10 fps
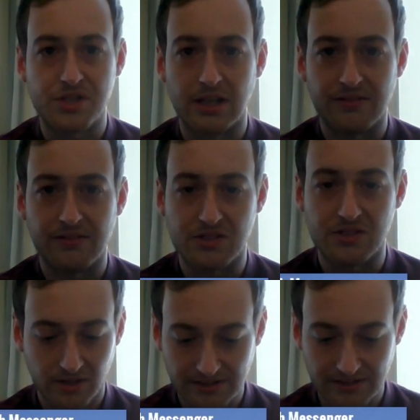
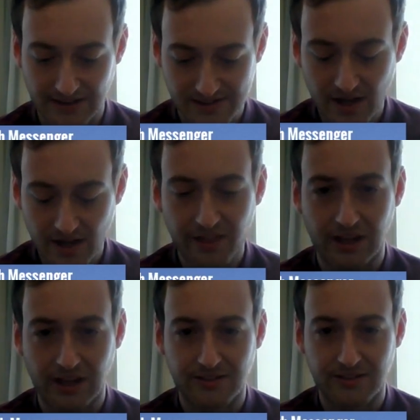They've had nothing
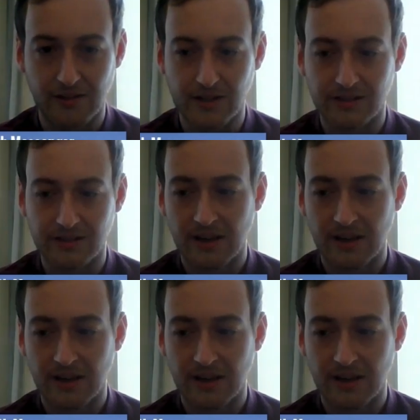serious.